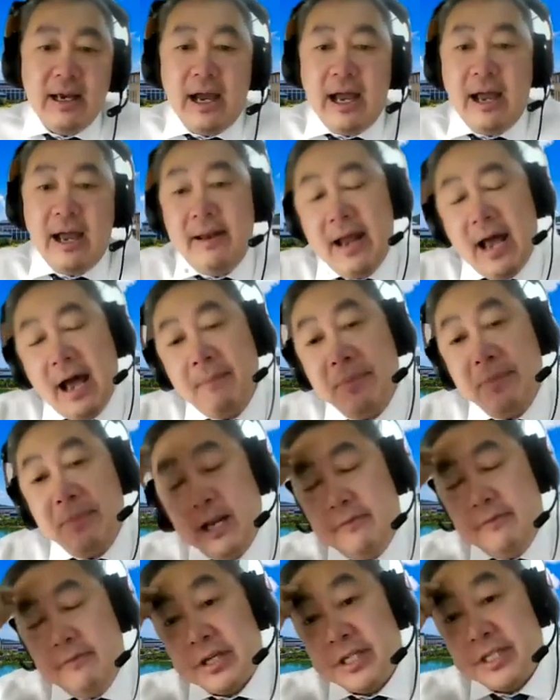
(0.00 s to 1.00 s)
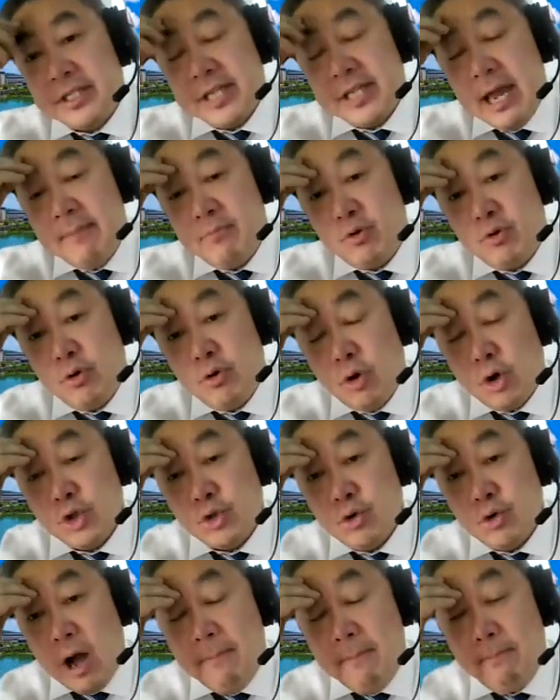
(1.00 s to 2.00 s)
And I believe the same could
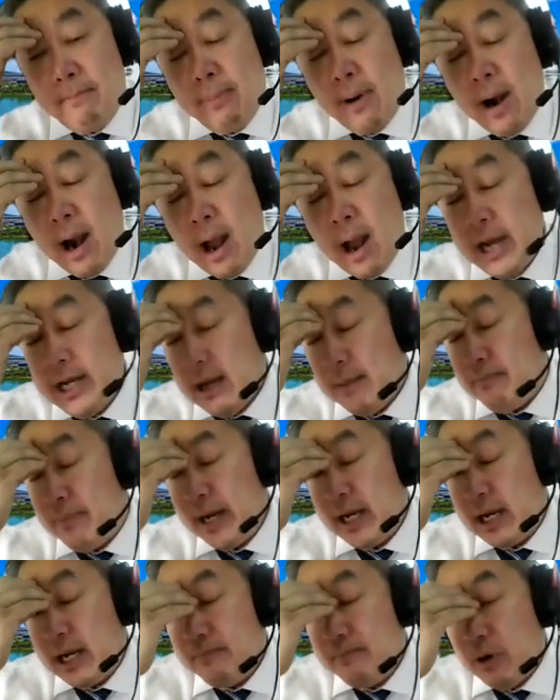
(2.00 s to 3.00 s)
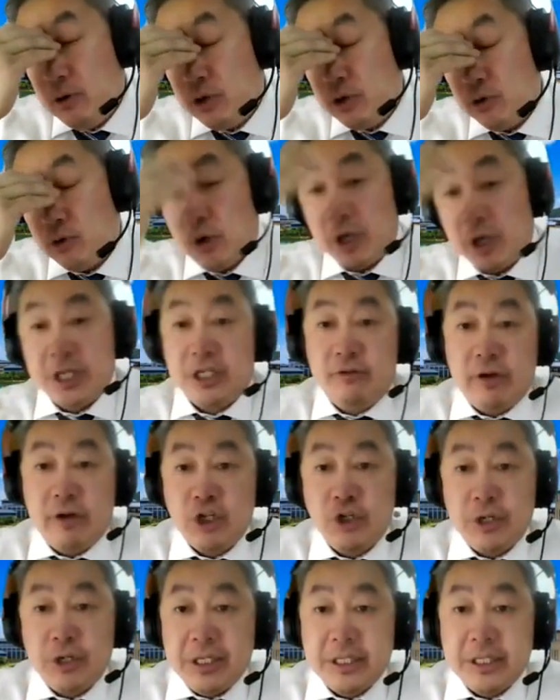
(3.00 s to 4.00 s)
also applicable to
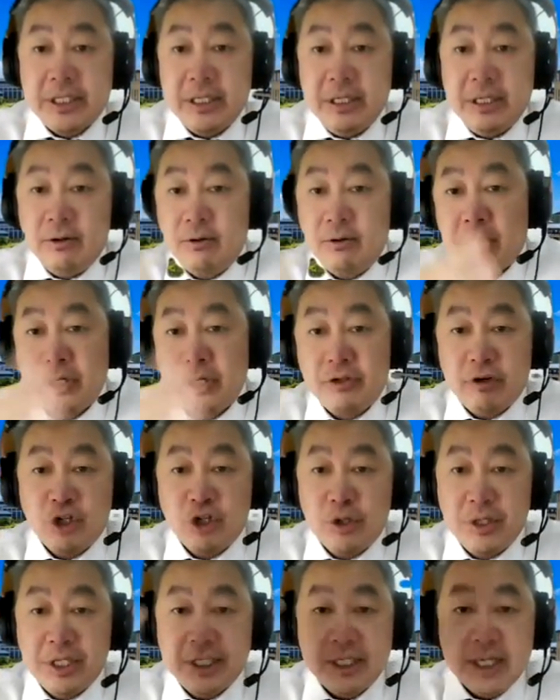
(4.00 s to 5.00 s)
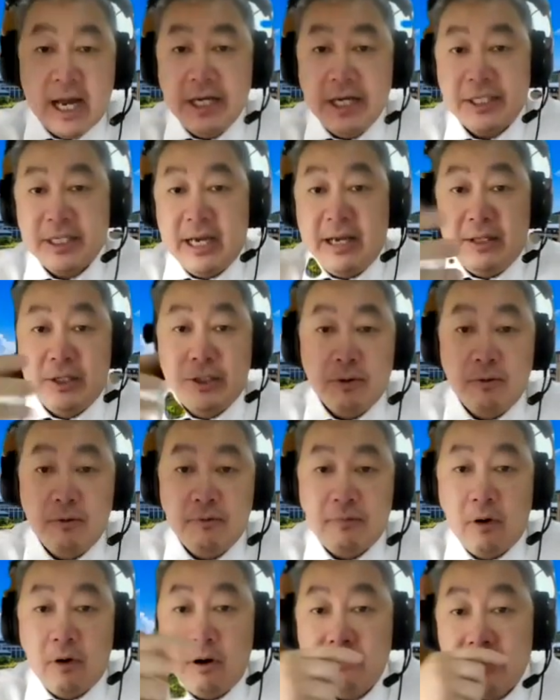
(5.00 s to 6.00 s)
constructions, you know, construction sites and so
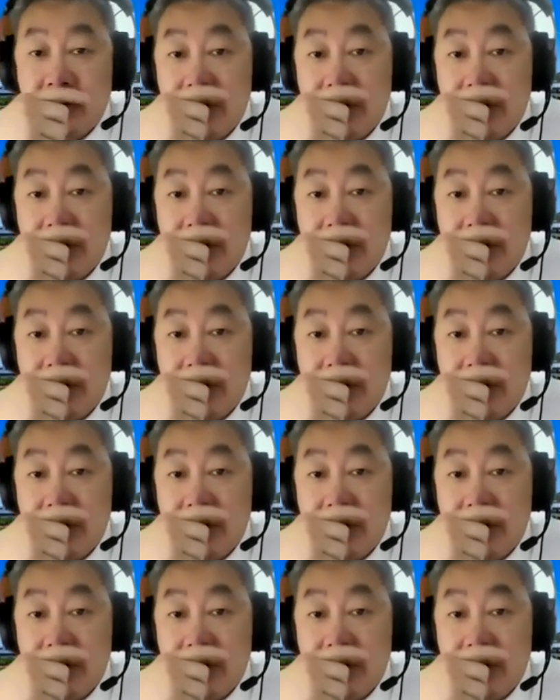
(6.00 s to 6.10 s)
forth.